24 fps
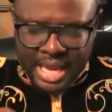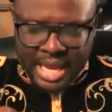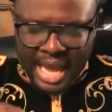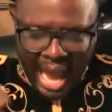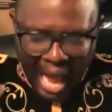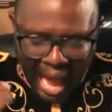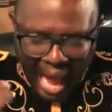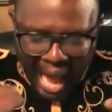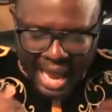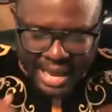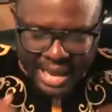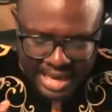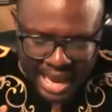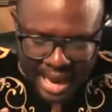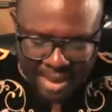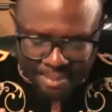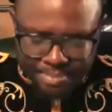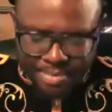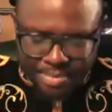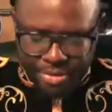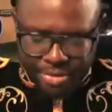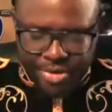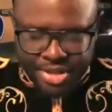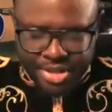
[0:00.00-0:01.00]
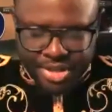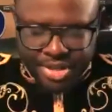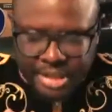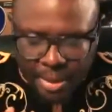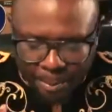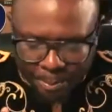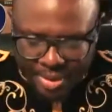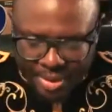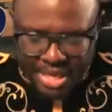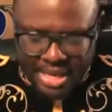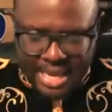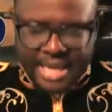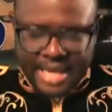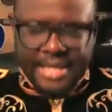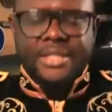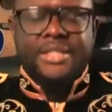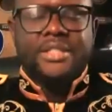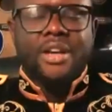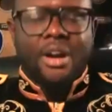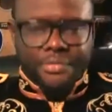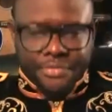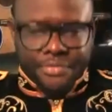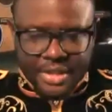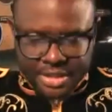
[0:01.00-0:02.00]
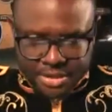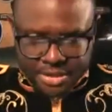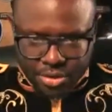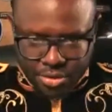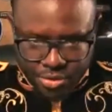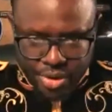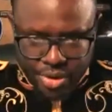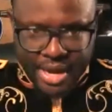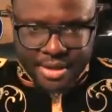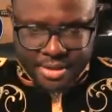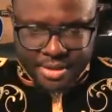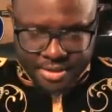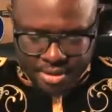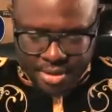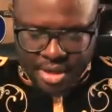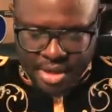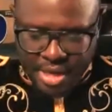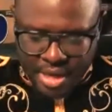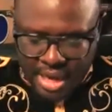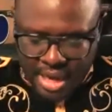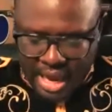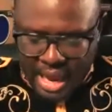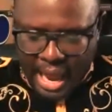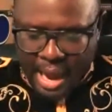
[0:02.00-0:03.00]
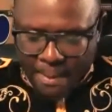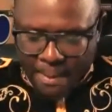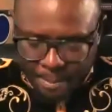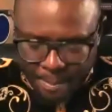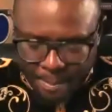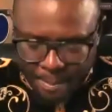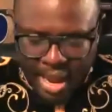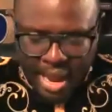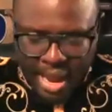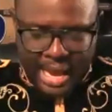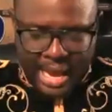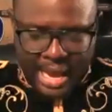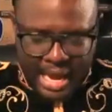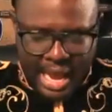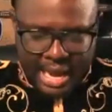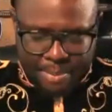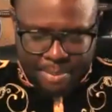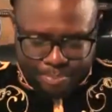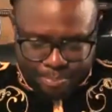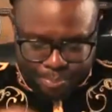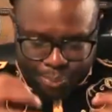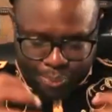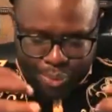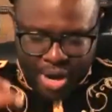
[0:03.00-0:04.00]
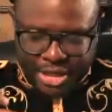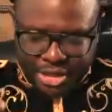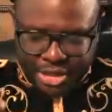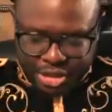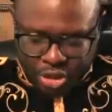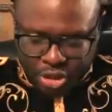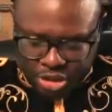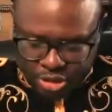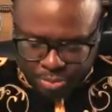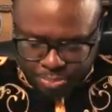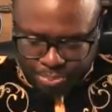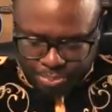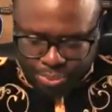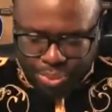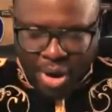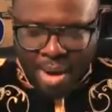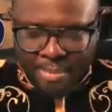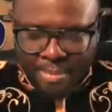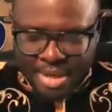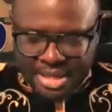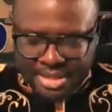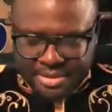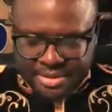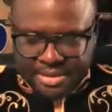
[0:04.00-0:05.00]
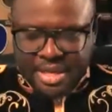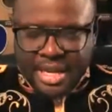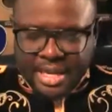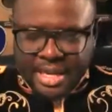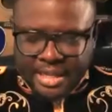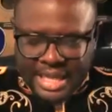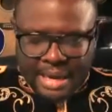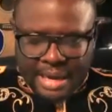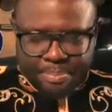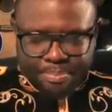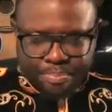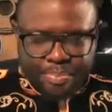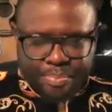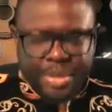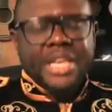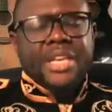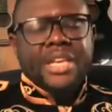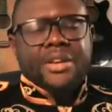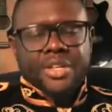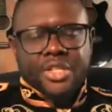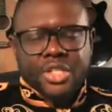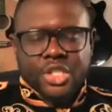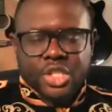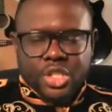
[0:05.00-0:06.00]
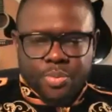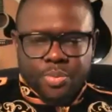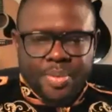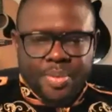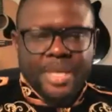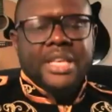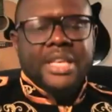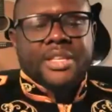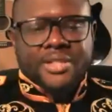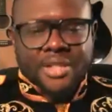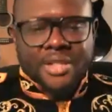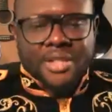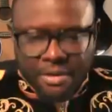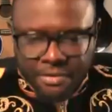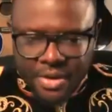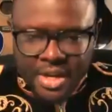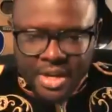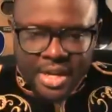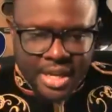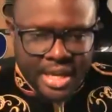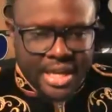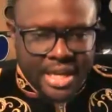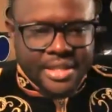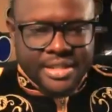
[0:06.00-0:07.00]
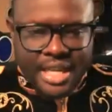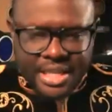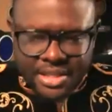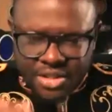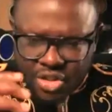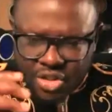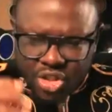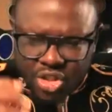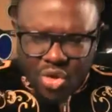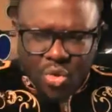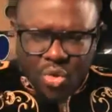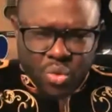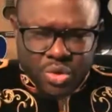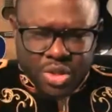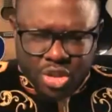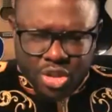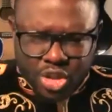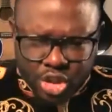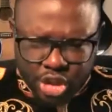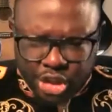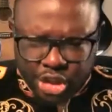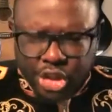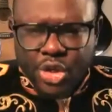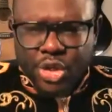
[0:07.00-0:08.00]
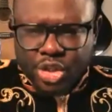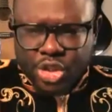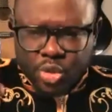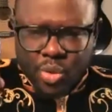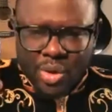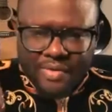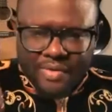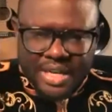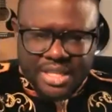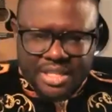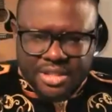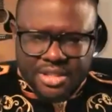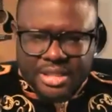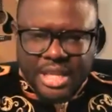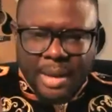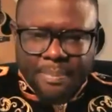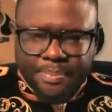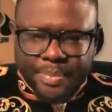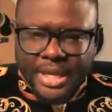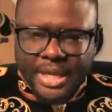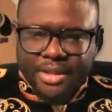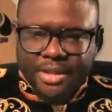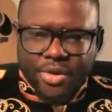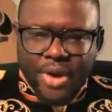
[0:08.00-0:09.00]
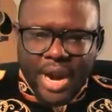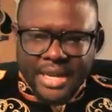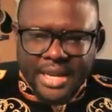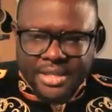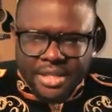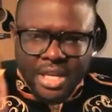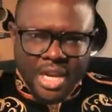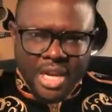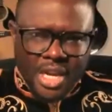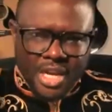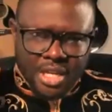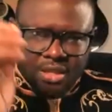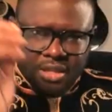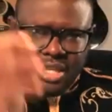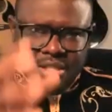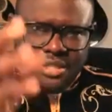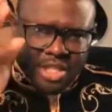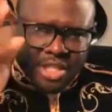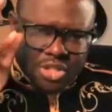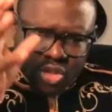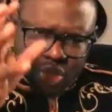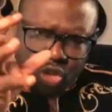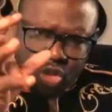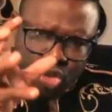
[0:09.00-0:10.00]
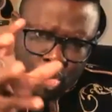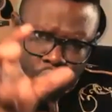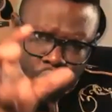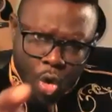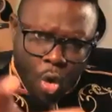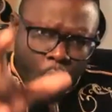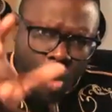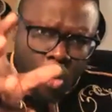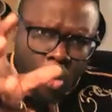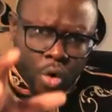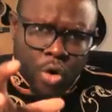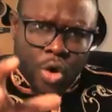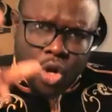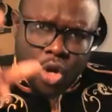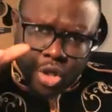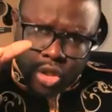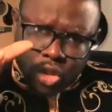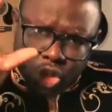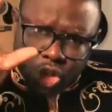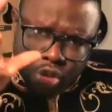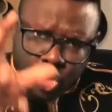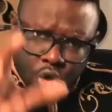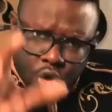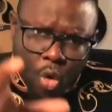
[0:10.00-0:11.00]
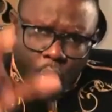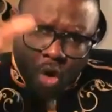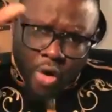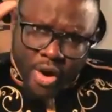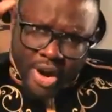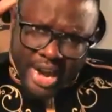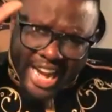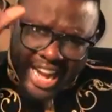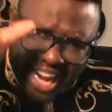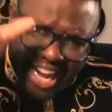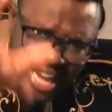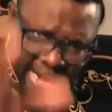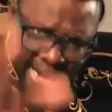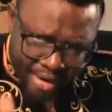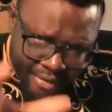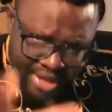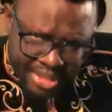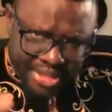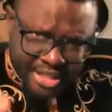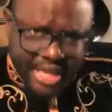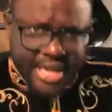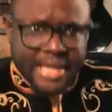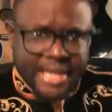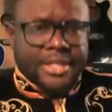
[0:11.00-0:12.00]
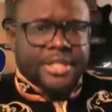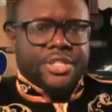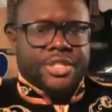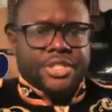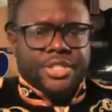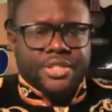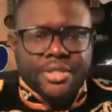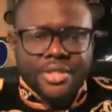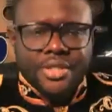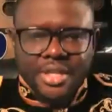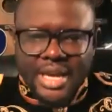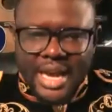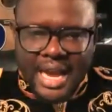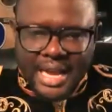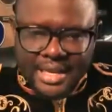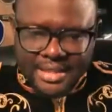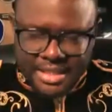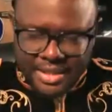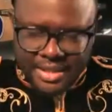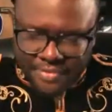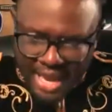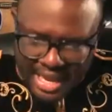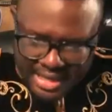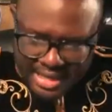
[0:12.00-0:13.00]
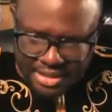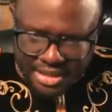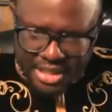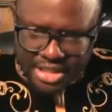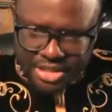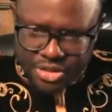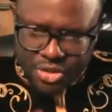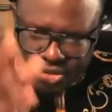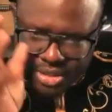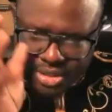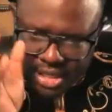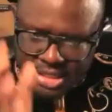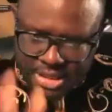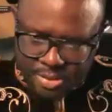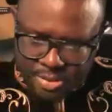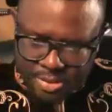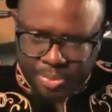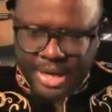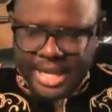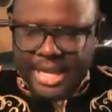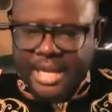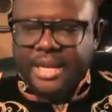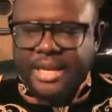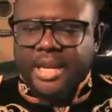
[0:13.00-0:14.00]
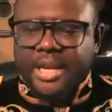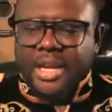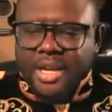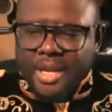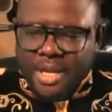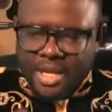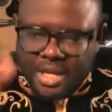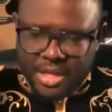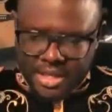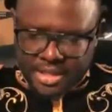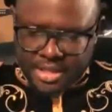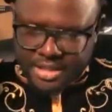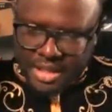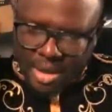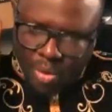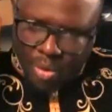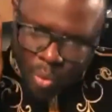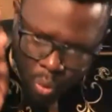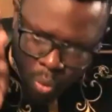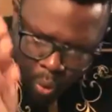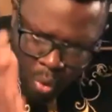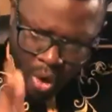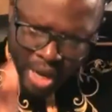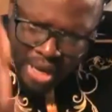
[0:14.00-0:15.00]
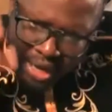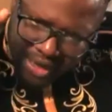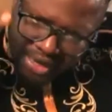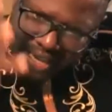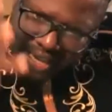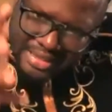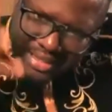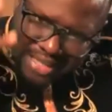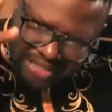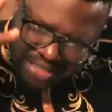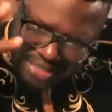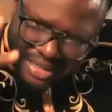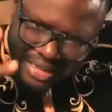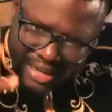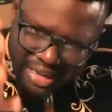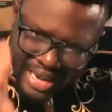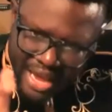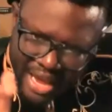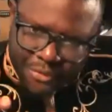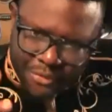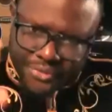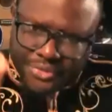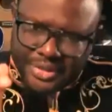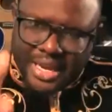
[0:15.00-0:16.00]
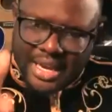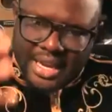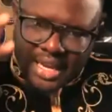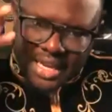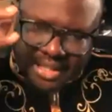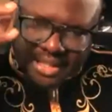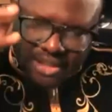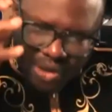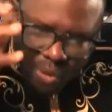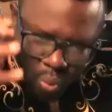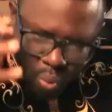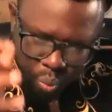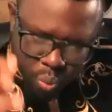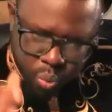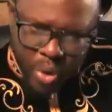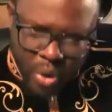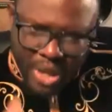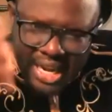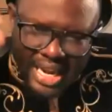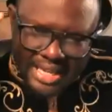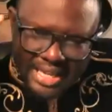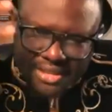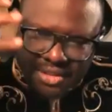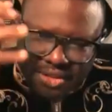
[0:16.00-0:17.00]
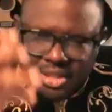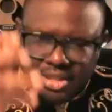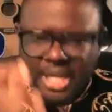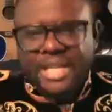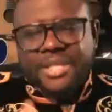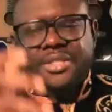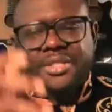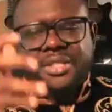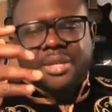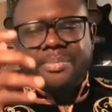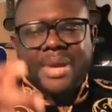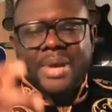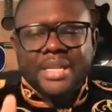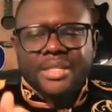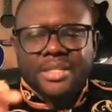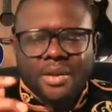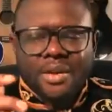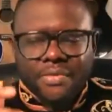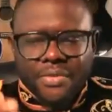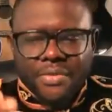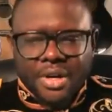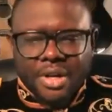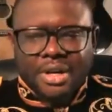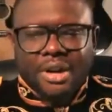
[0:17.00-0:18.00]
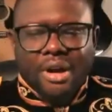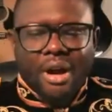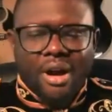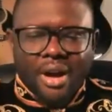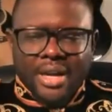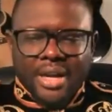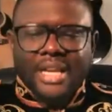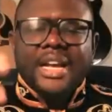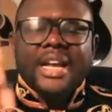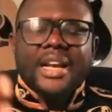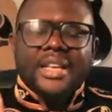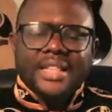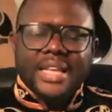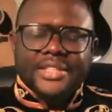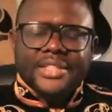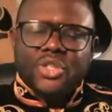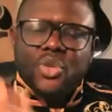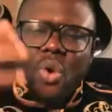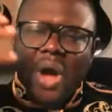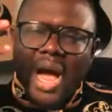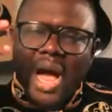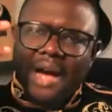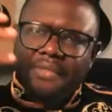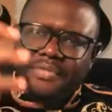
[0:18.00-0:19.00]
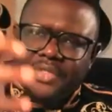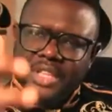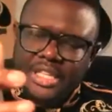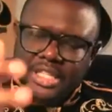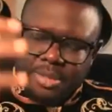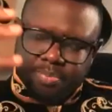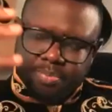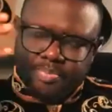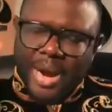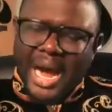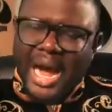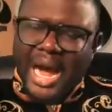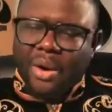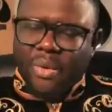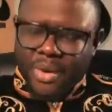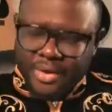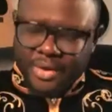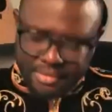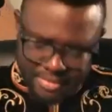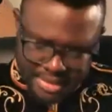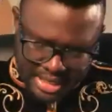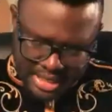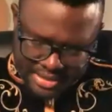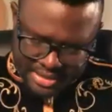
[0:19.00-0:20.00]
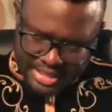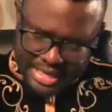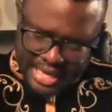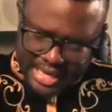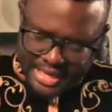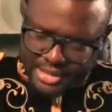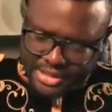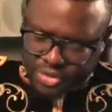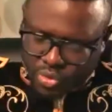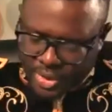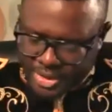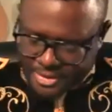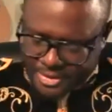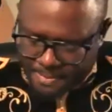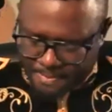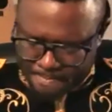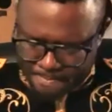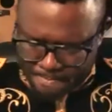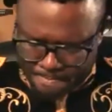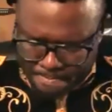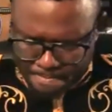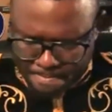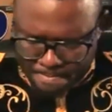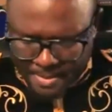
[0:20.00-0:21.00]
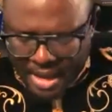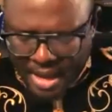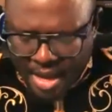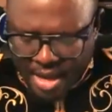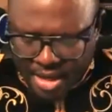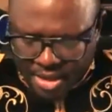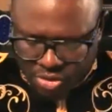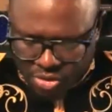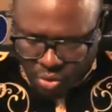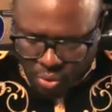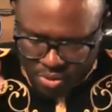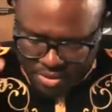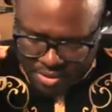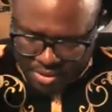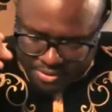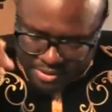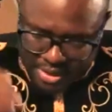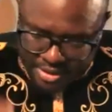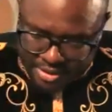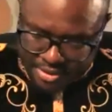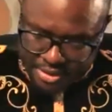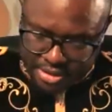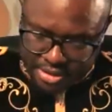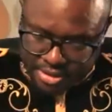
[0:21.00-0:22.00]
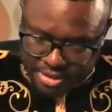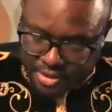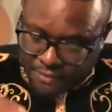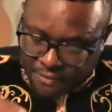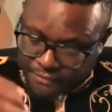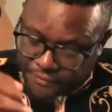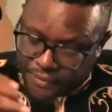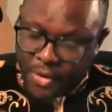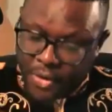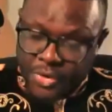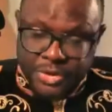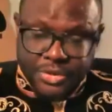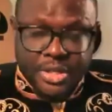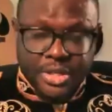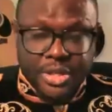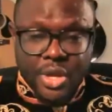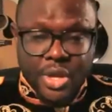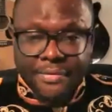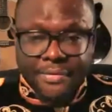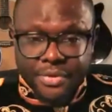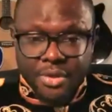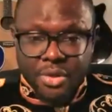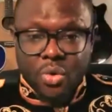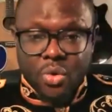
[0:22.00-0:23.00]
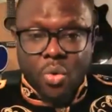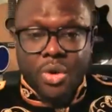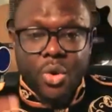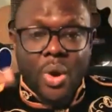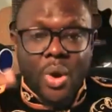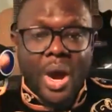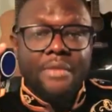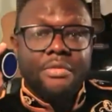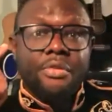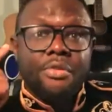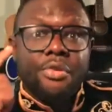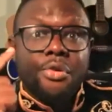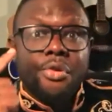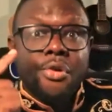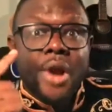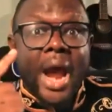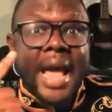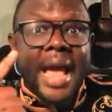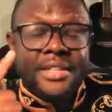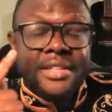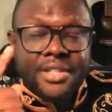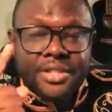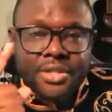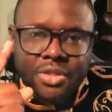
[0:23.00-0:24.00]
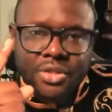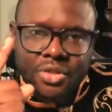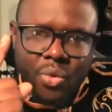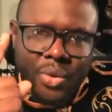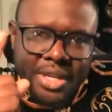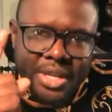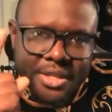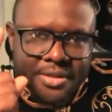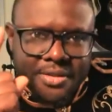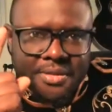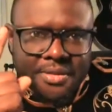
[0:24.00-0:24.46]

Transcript: I am the recipient of this great And, and precious promise that Peter speaks of. He says, you, the church who have accepted Christ, this is your, your heritage. As Evangelist just explained, it is a will that is left. It's a will and testament of God that you have this power. Let's get into it. Mm-hmm. So this is the first thing you have to know. You have rights to it.